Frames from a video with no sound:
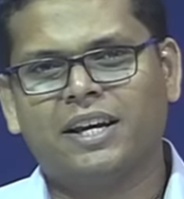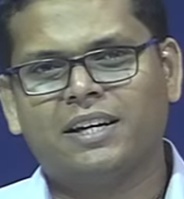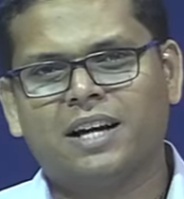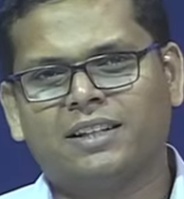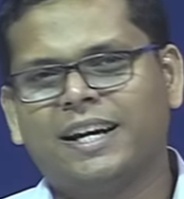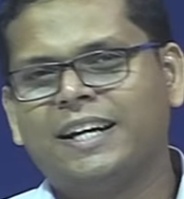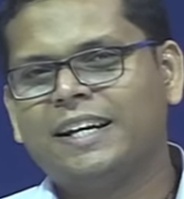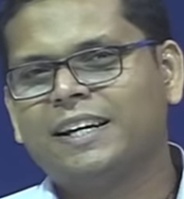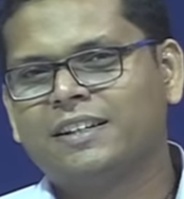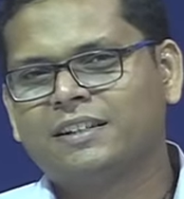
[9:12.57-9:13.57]
it, are they
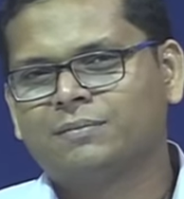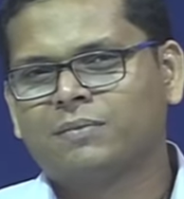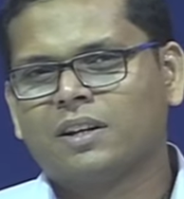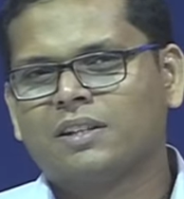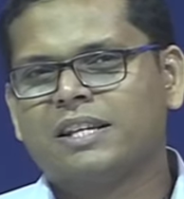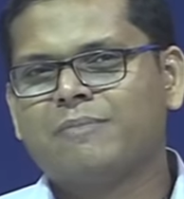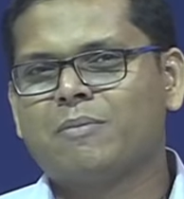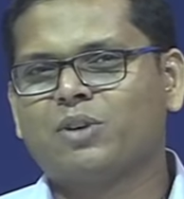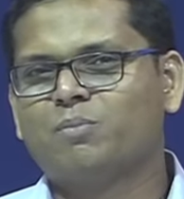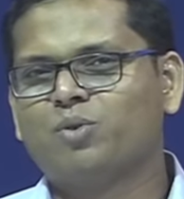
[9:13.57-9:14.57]
hating it, same
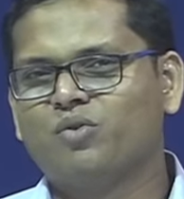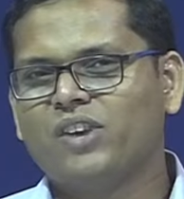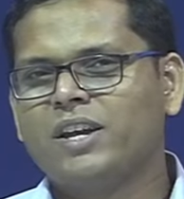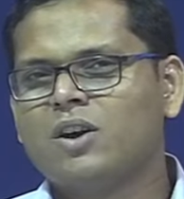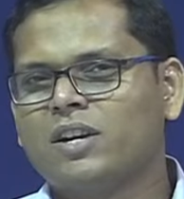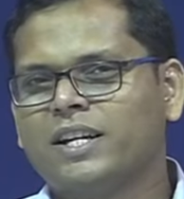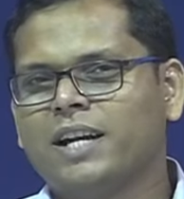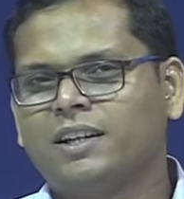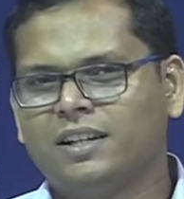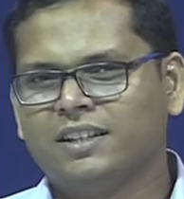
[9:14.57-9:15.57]
about the movie or the
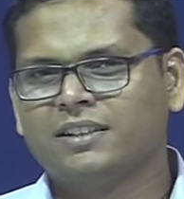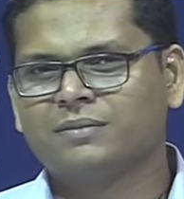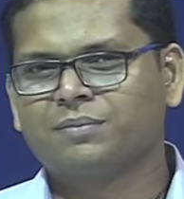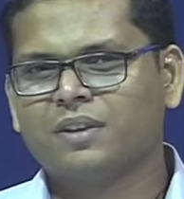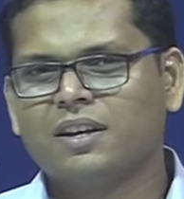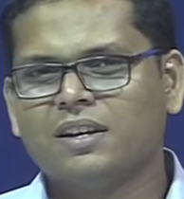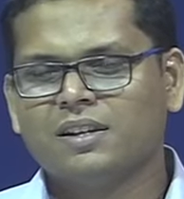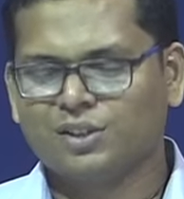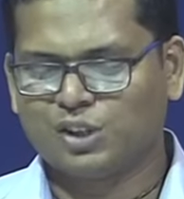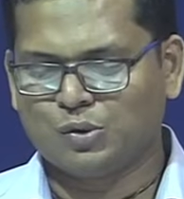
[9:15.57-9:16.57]
candidate.
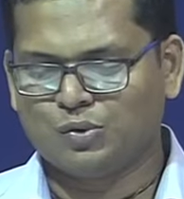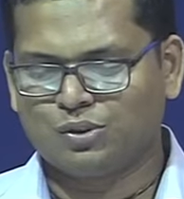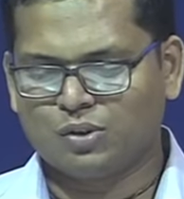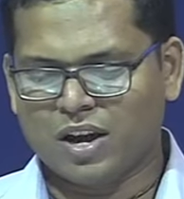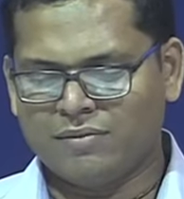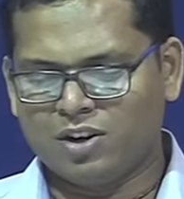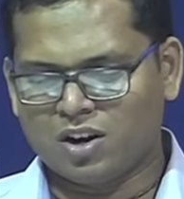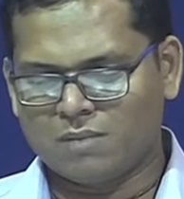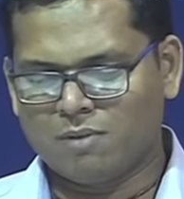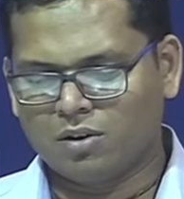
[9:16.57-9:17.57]
So when we
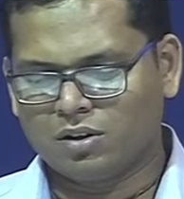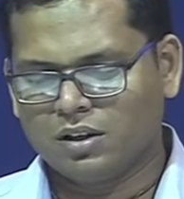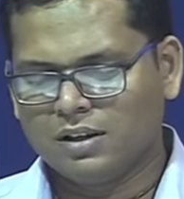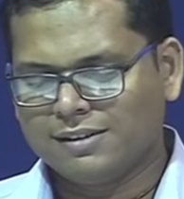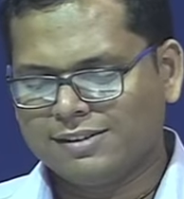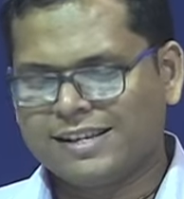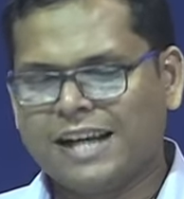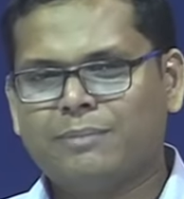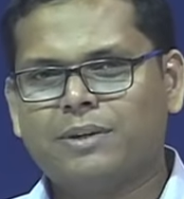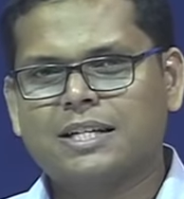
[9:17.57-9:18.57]
talk about
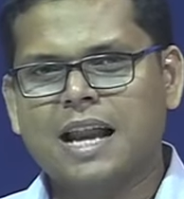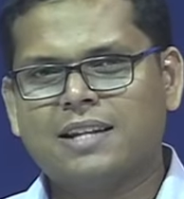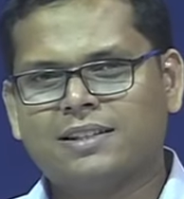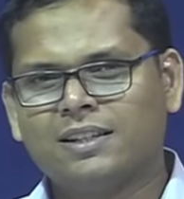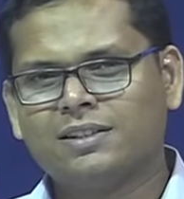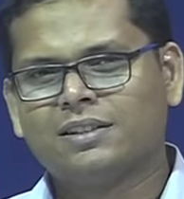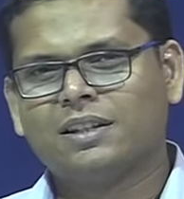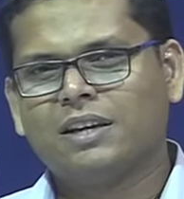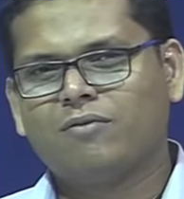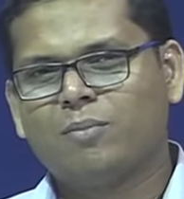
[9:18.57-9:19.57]
sentiment analysis,
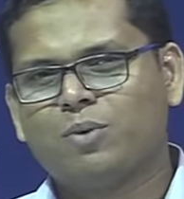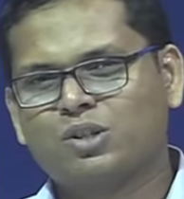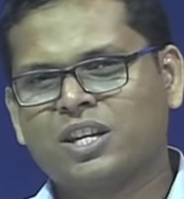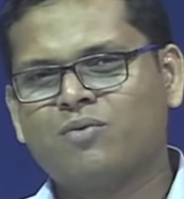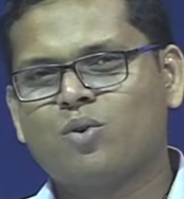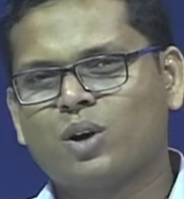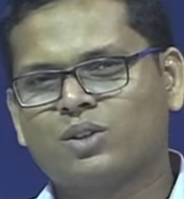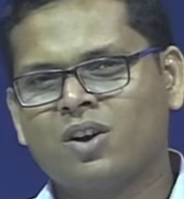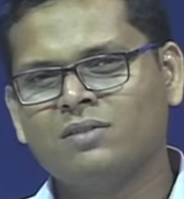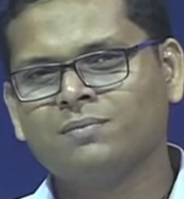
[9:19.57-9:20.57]
we mostly focus
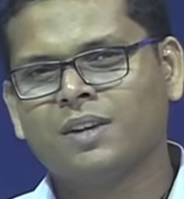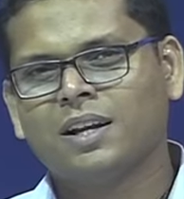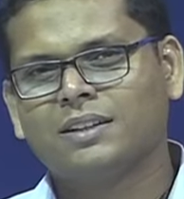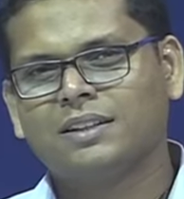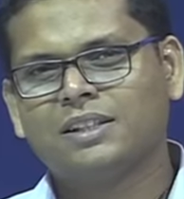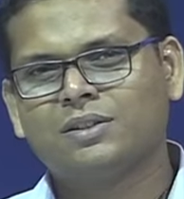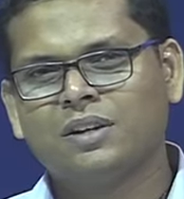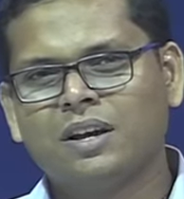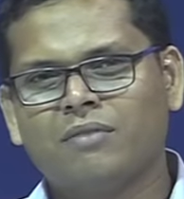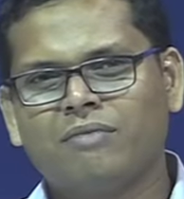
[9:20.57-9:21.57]
on these
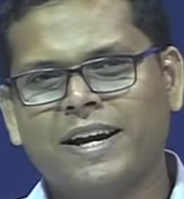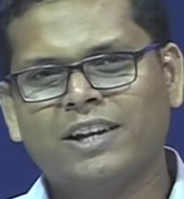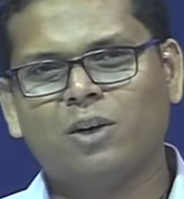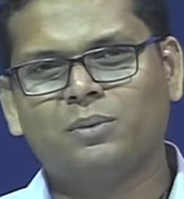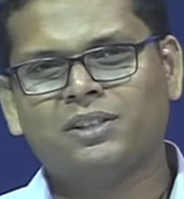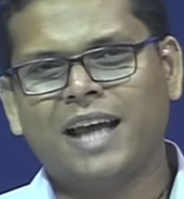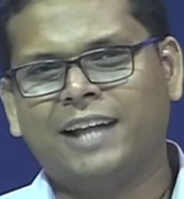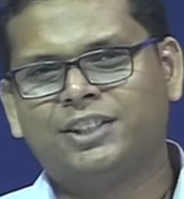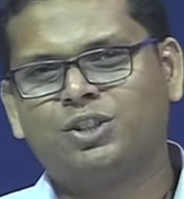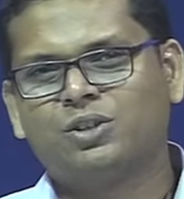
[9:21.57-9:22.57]
finding of these
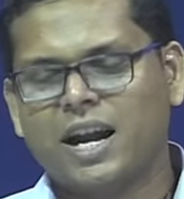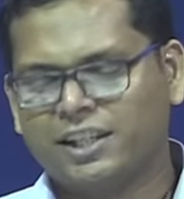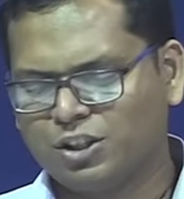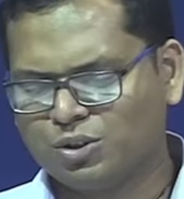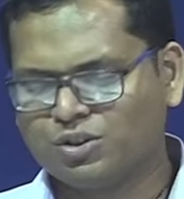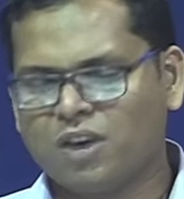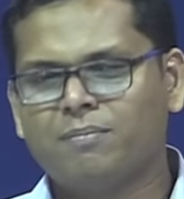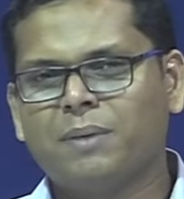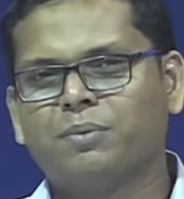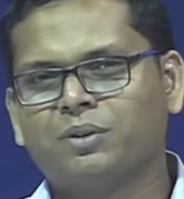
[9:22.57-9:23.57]
attitudes of
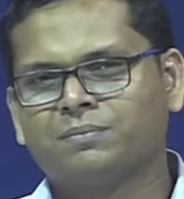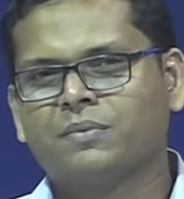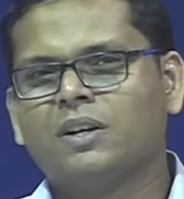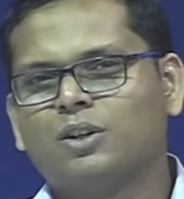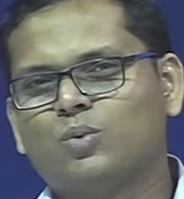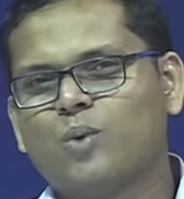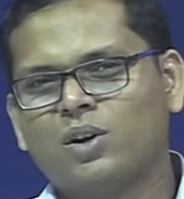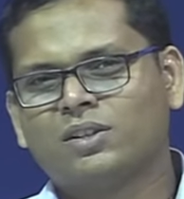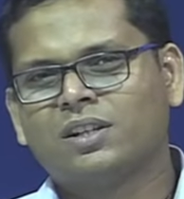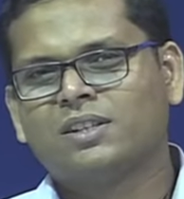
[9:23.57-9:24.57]
people
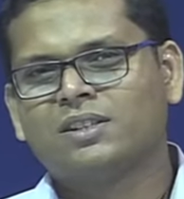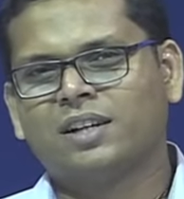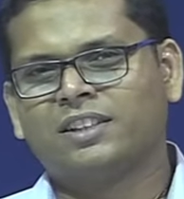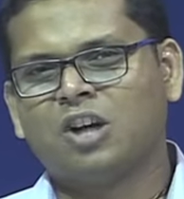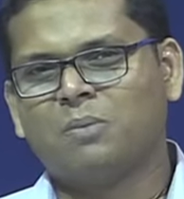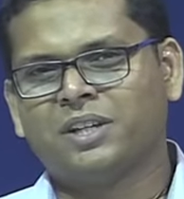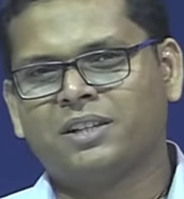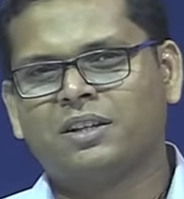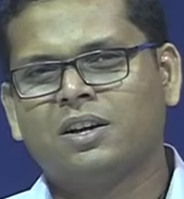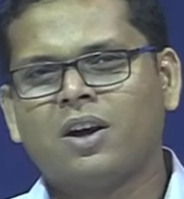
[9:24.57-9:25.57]
towards certain
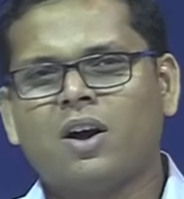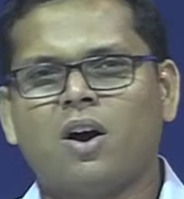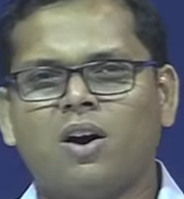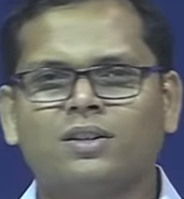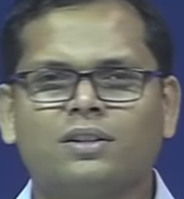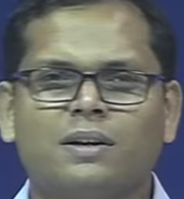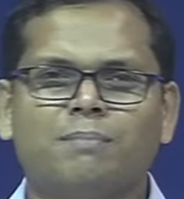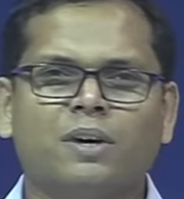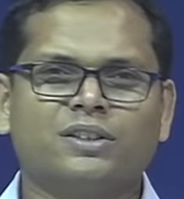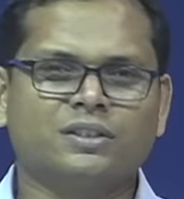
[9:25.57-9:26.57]
object or
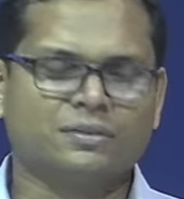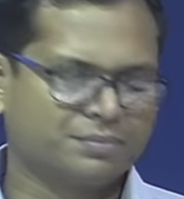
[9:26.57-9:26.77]
person.